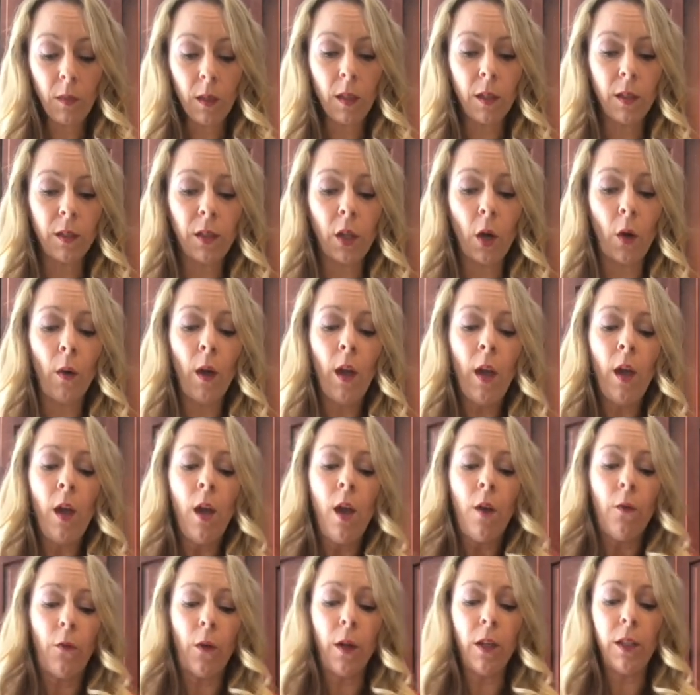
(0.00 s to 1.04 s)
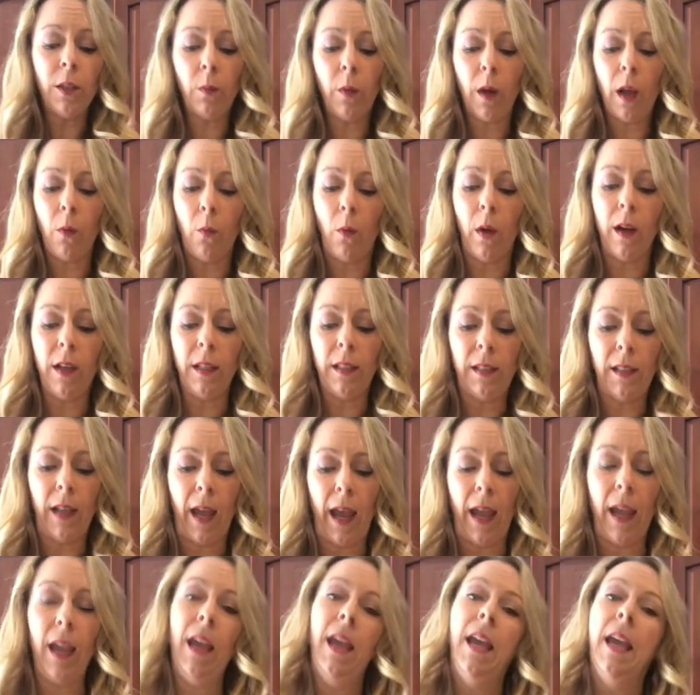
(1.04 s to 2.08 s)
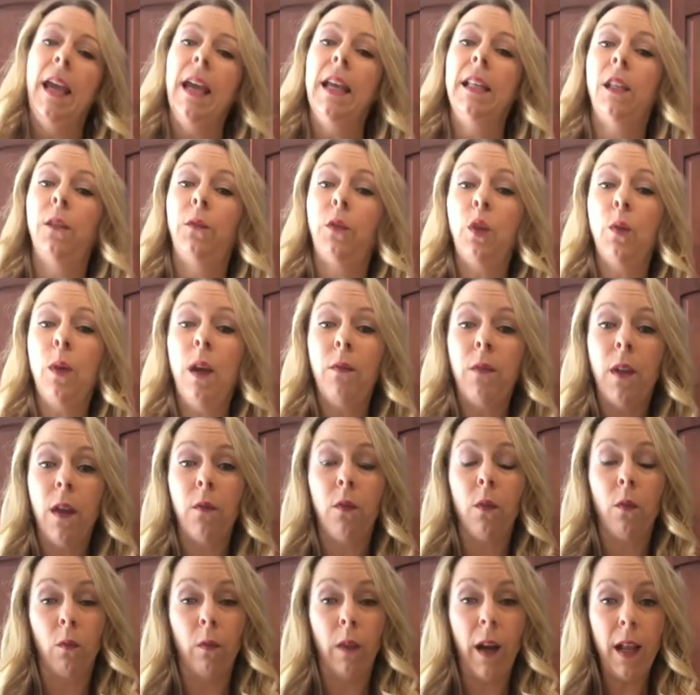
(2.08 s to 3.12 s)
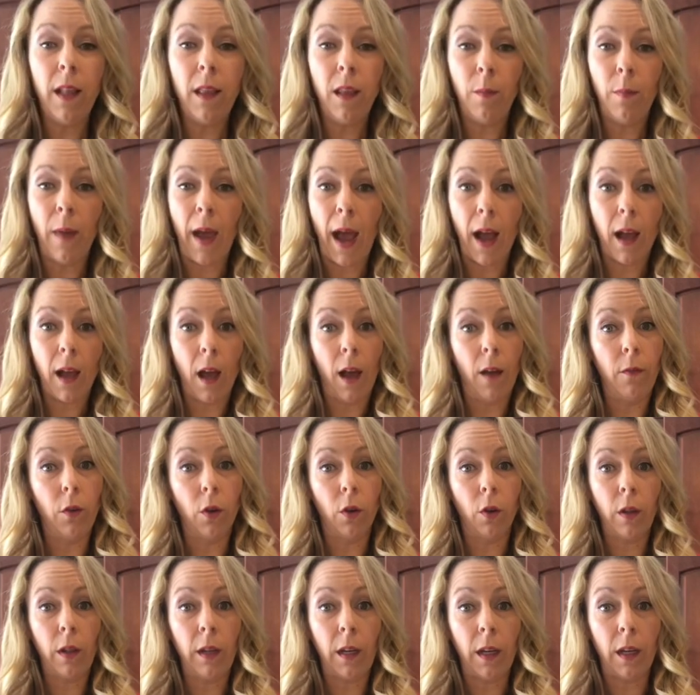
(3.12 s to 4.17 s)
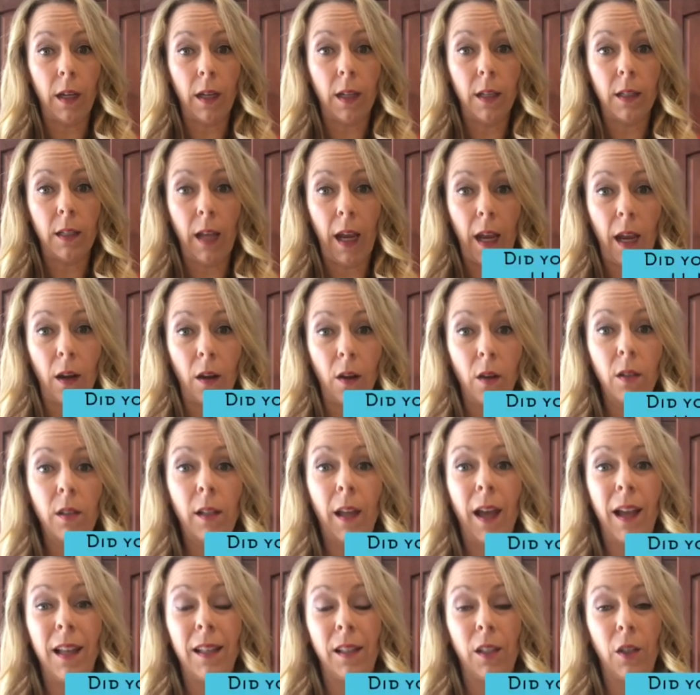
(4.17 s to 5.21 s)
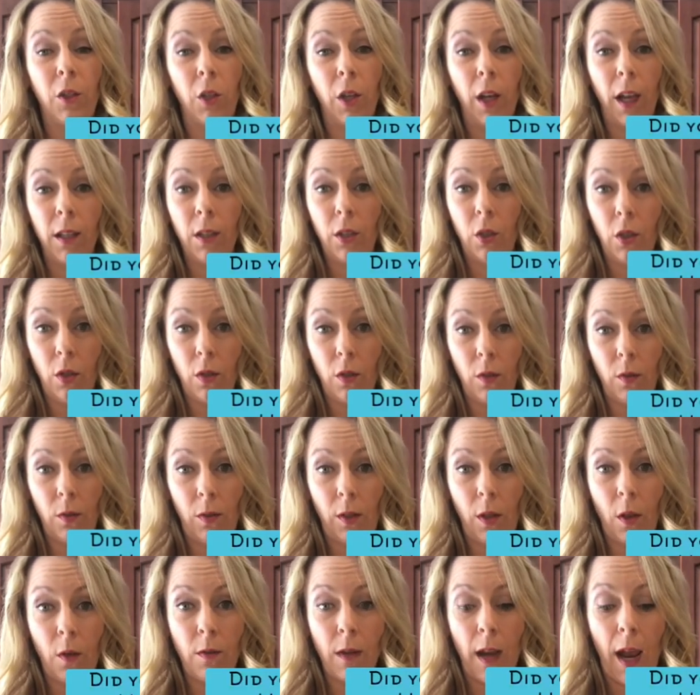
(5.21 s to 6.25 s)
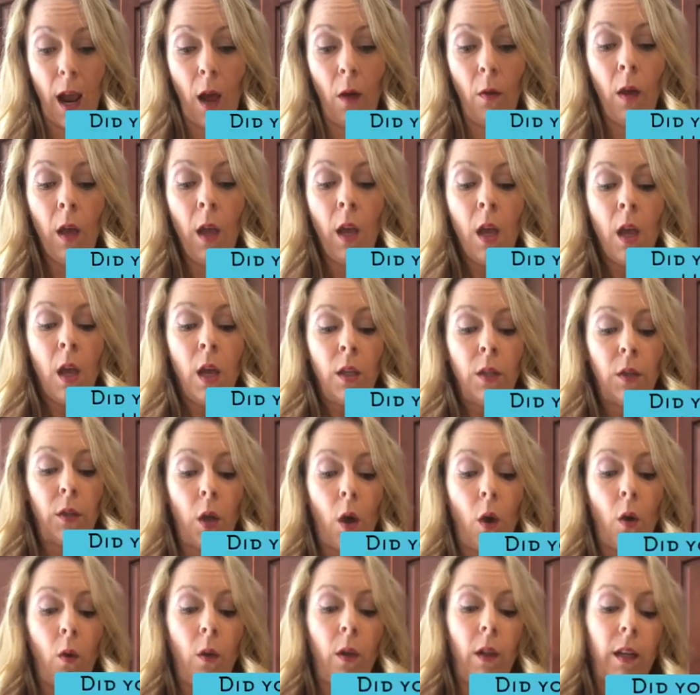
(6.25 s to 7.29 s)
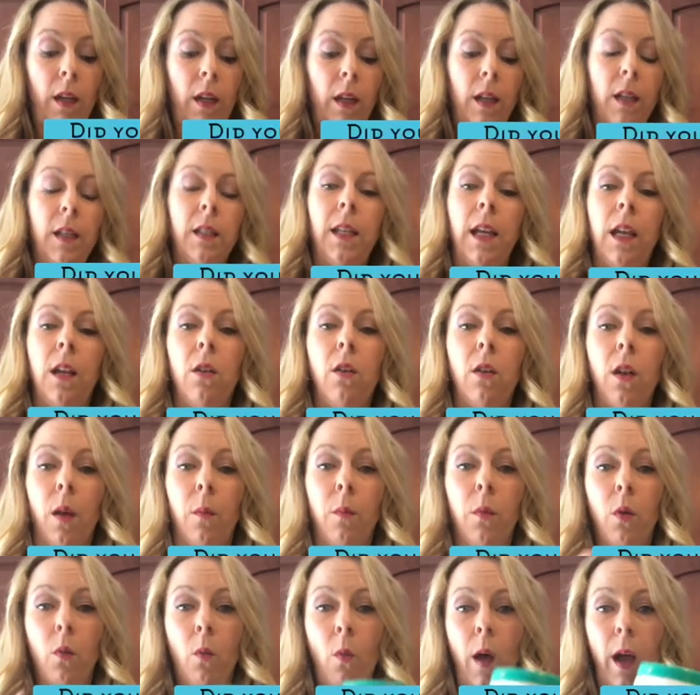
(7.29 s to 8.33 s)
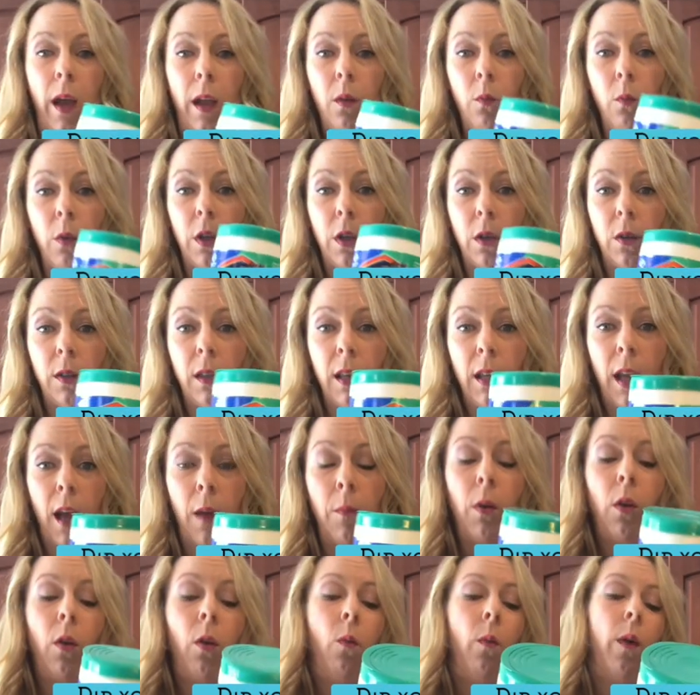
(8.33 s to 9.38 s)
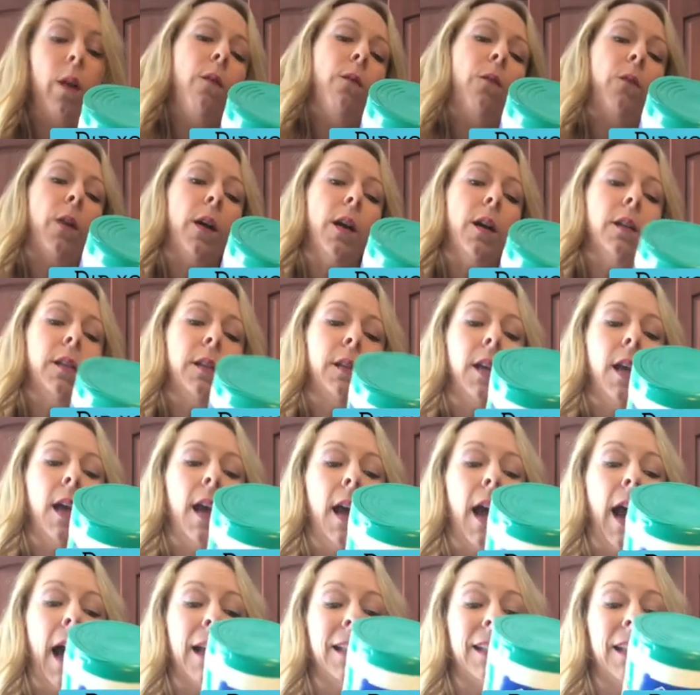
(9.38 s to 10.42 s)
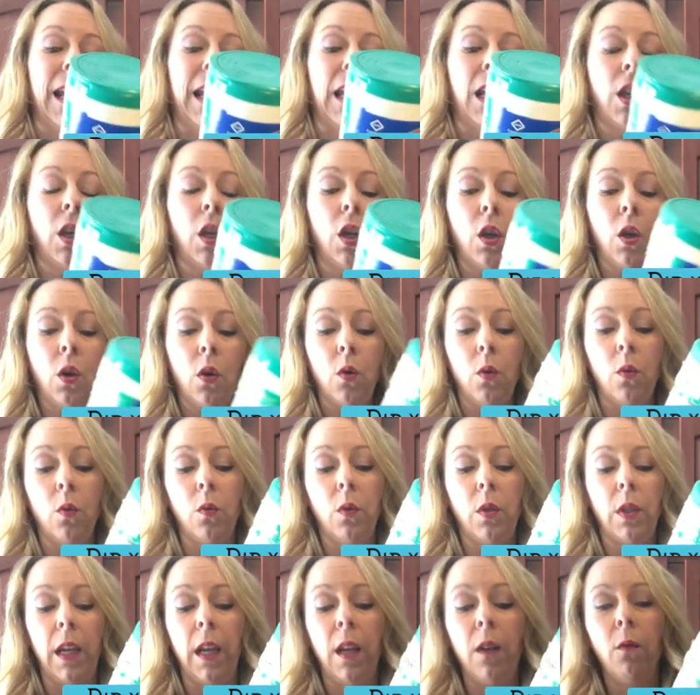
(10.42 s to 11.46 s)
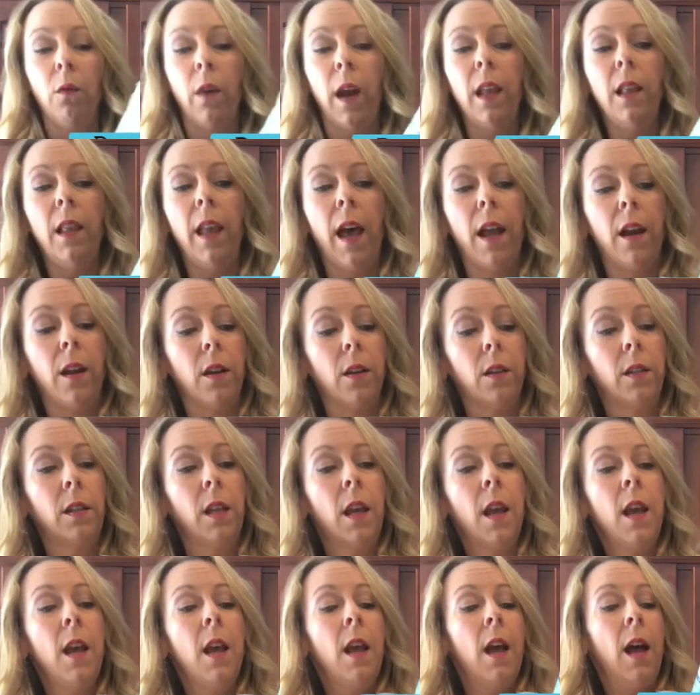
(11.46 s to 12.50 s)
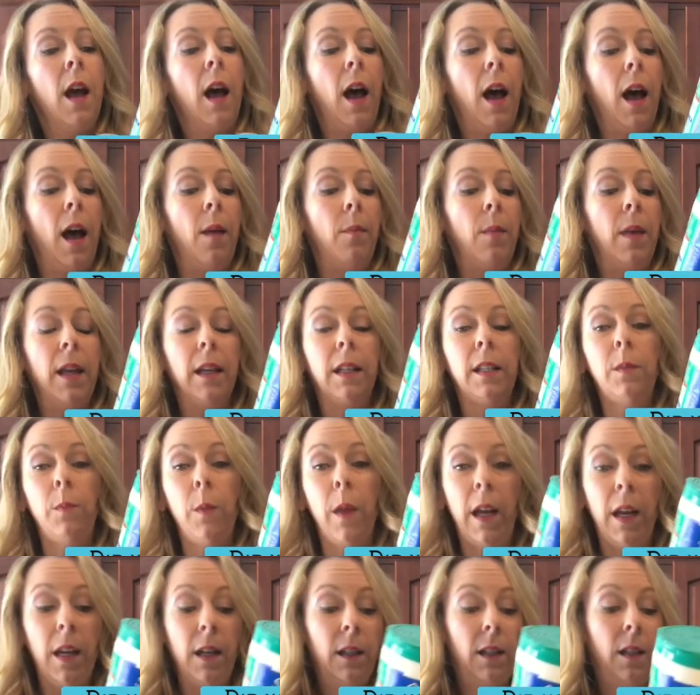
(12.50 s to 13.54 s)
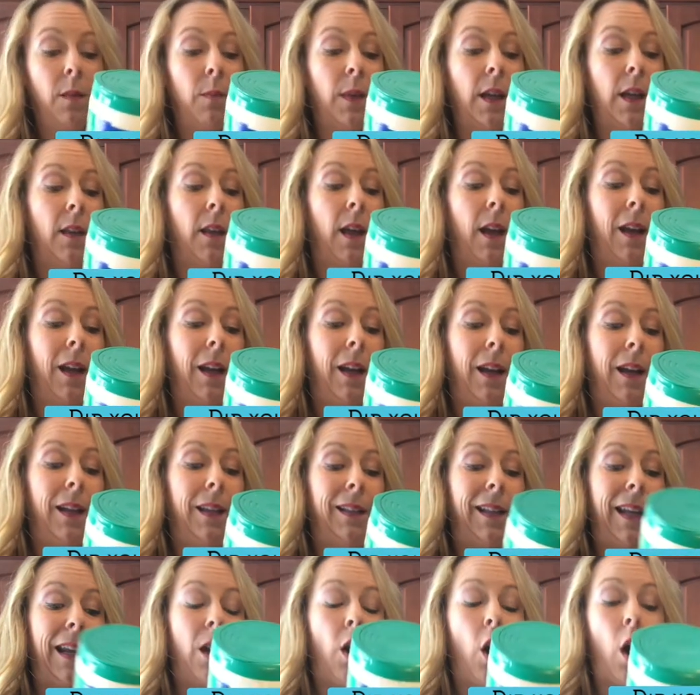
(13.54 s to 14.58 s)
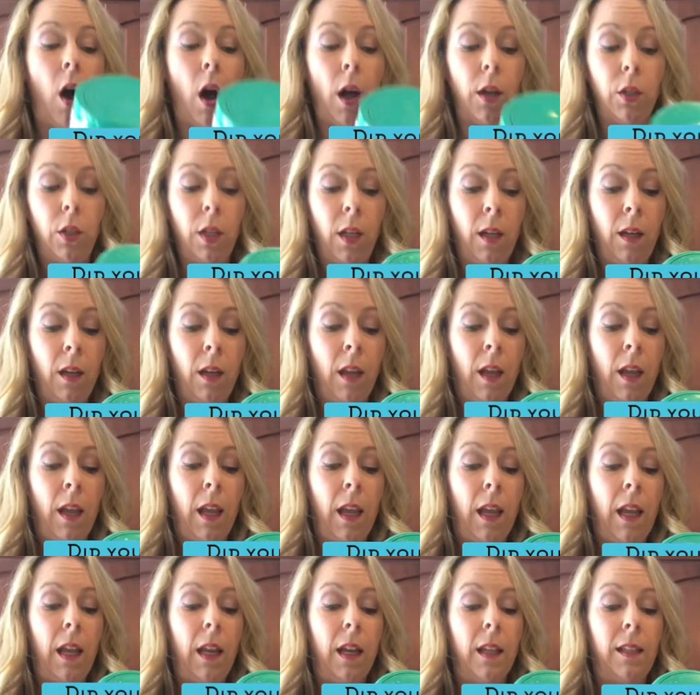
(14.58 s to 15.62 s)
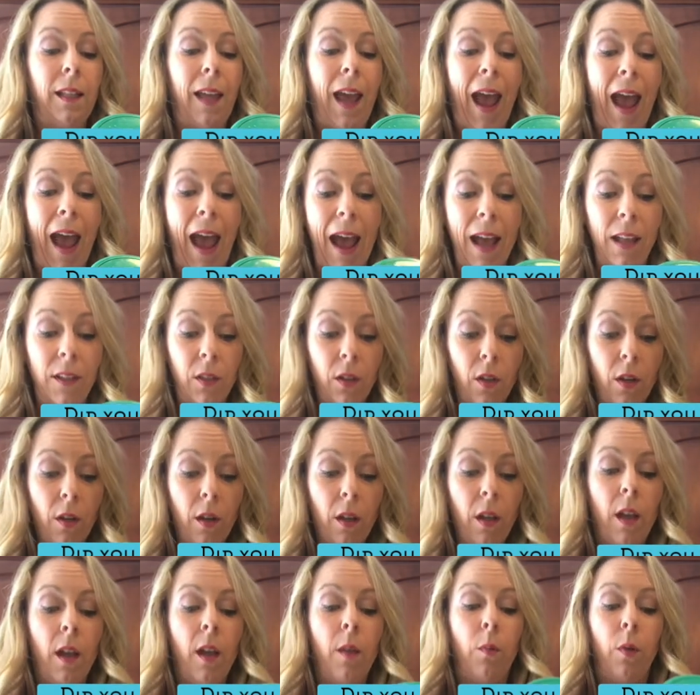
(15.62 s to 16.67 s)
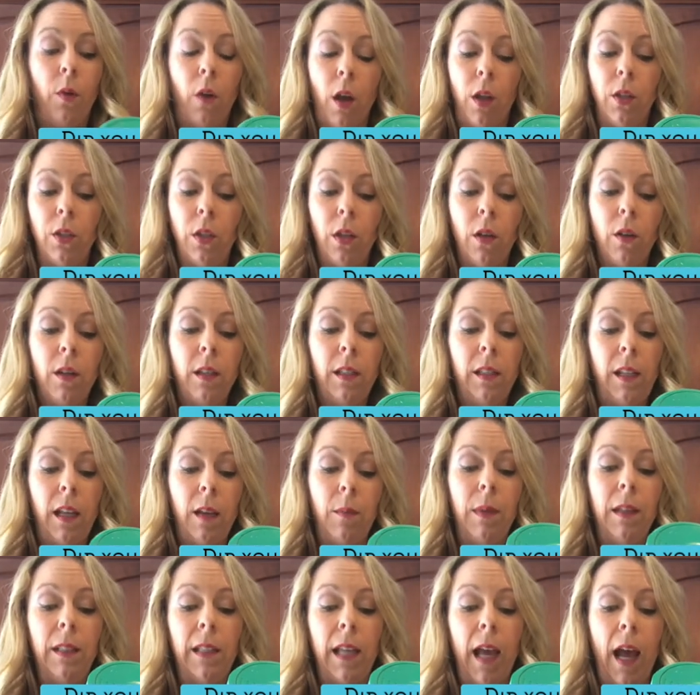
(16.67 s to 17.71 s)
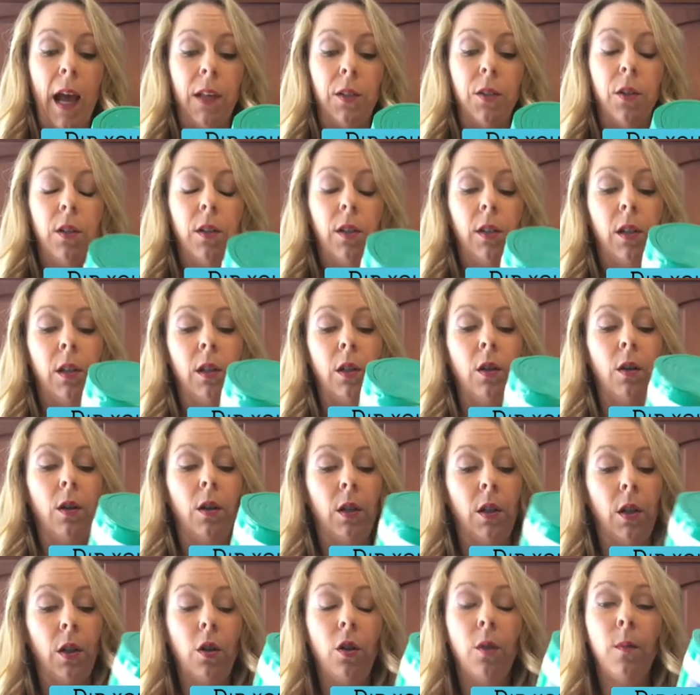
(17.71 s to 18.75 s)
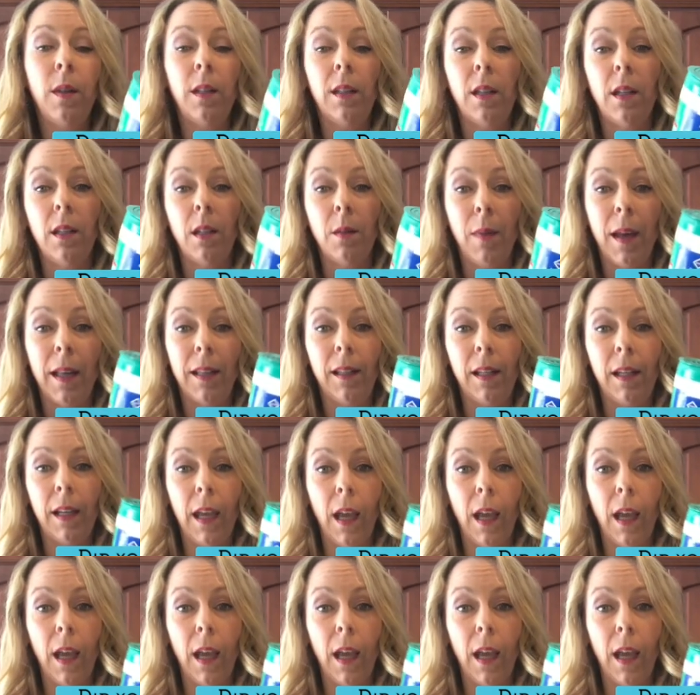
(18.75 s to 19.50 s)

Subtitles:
So first, what I want to say is if you have never read the back of your cleaning containers, I suggest you do so now. So cleaning container number one, we'll use the chemical one first, has a huge, in red letters, explaining to me that it is a caution, it is a hazard, precautionary statements, hazards to humans and domestic